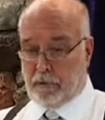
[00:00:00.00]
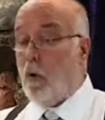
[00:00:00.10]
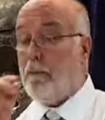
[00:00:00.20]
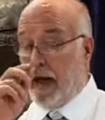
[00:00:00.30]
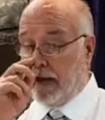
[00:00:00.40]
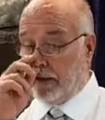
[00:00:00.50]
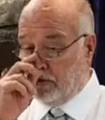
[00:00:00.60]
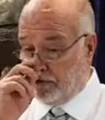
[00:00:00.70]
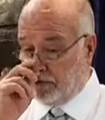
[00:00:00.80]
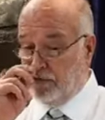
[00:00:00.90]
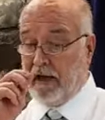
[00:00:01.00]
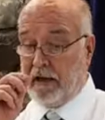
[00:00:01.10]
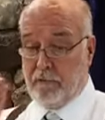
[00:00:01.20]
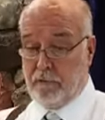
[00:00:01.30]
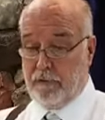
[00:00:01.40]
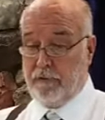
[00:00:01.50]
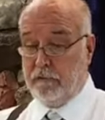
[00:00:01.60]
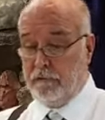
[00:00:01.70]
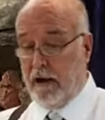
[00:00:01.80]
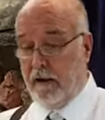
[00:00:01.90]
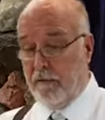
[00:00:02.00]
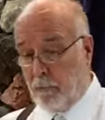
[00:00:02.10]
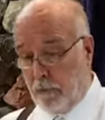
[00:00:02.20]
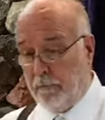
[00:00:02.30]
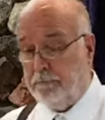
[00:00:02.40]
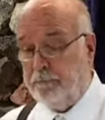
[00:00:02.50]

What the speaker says: Going back to 2 Corinthians 5:4.